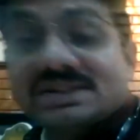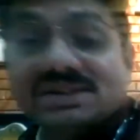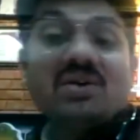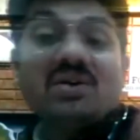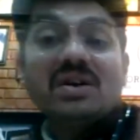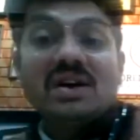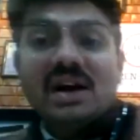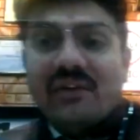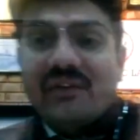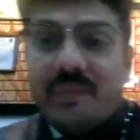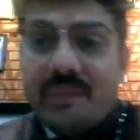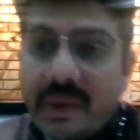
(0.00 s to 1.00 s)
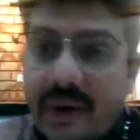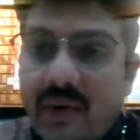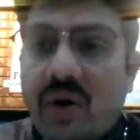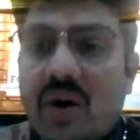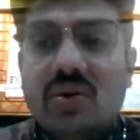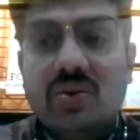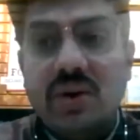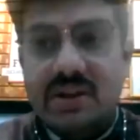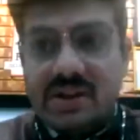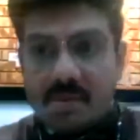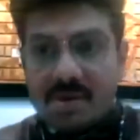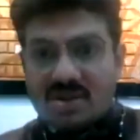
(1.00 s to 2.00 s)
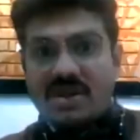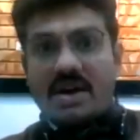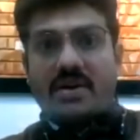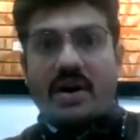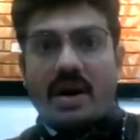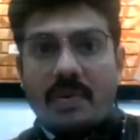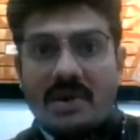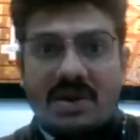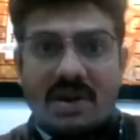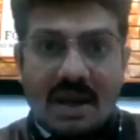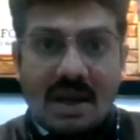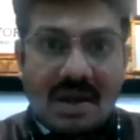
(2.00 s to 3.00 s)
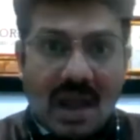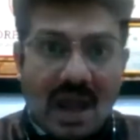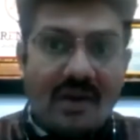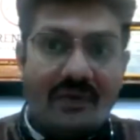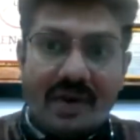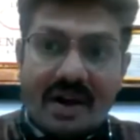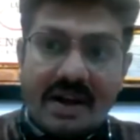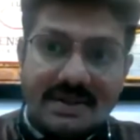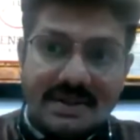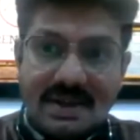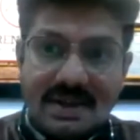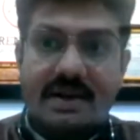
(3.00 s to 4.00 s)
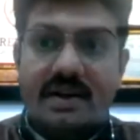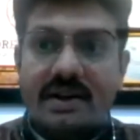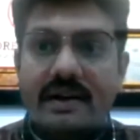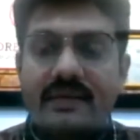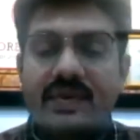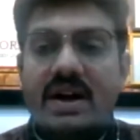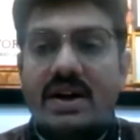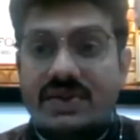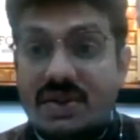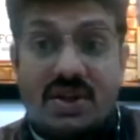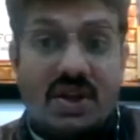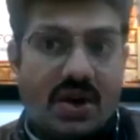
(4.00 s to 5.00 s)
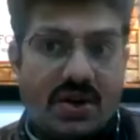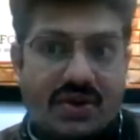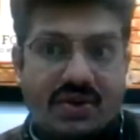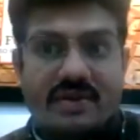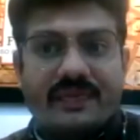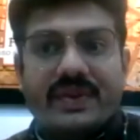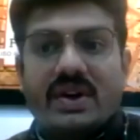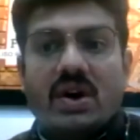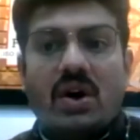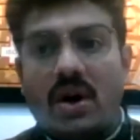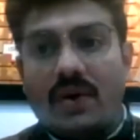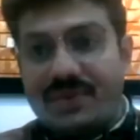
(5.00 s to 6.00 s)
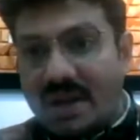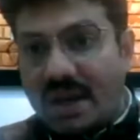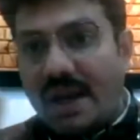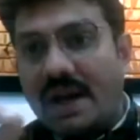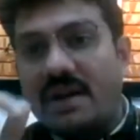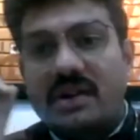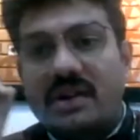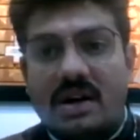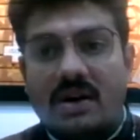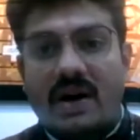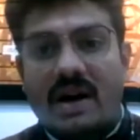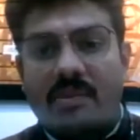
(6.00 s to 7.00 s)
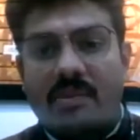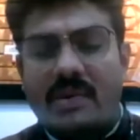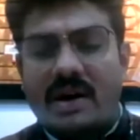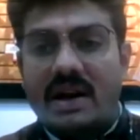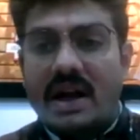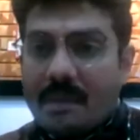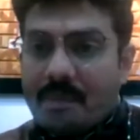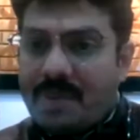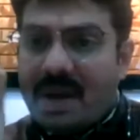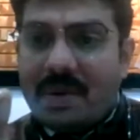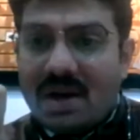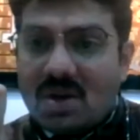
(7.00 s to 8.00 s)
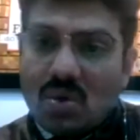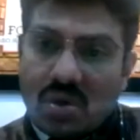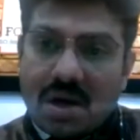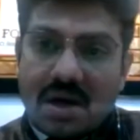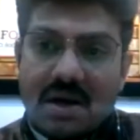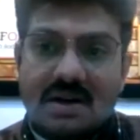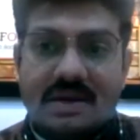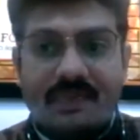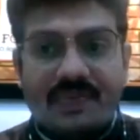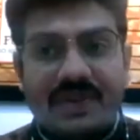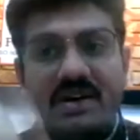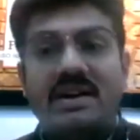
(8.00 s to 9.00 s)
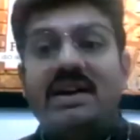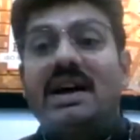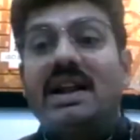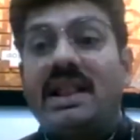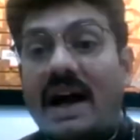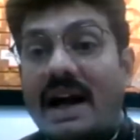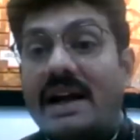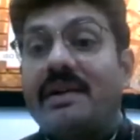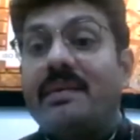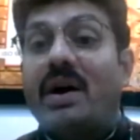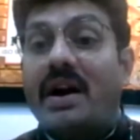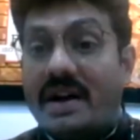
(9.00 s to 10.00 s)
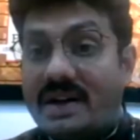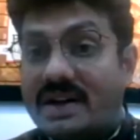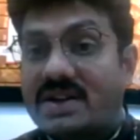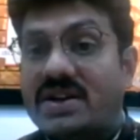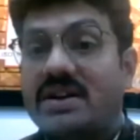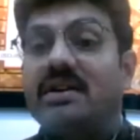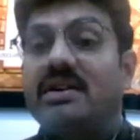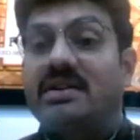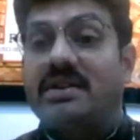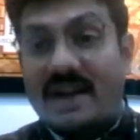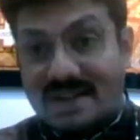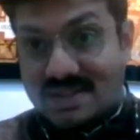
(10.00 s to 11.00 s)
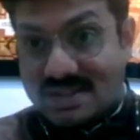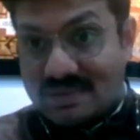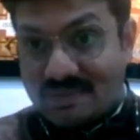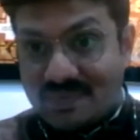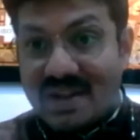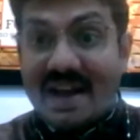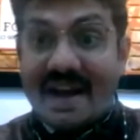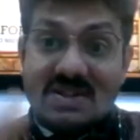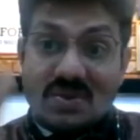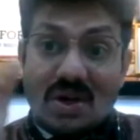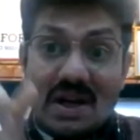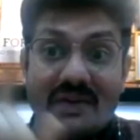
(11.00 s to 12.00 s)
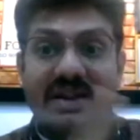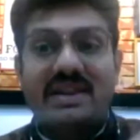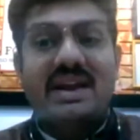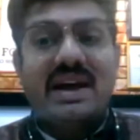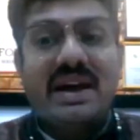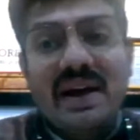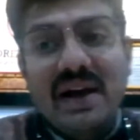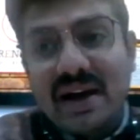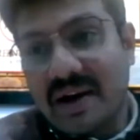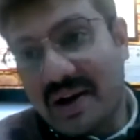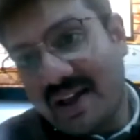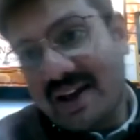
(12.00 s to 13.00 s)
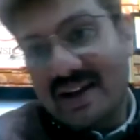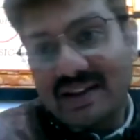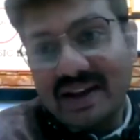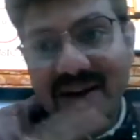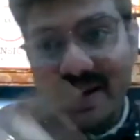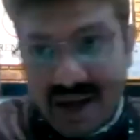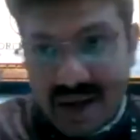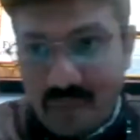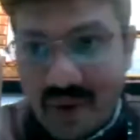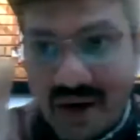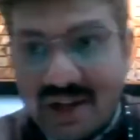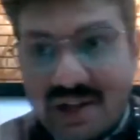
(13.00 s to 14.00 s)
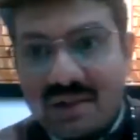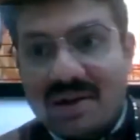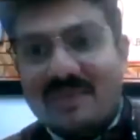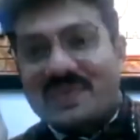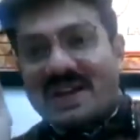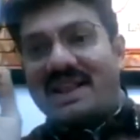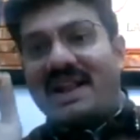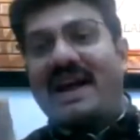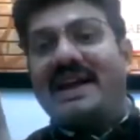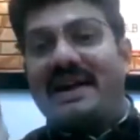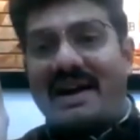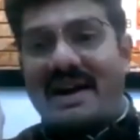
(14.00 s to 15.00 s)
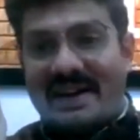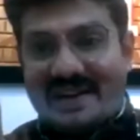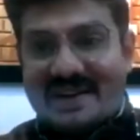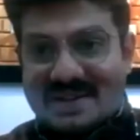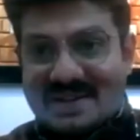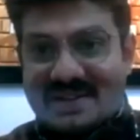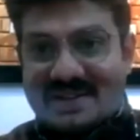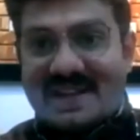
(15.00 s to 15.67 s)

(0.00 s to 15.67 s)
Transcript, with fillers: So when people want to establish their credibility in every single situation of the internal requirement, people do conduct the lie detection test. It's only when they clear their particular lie detection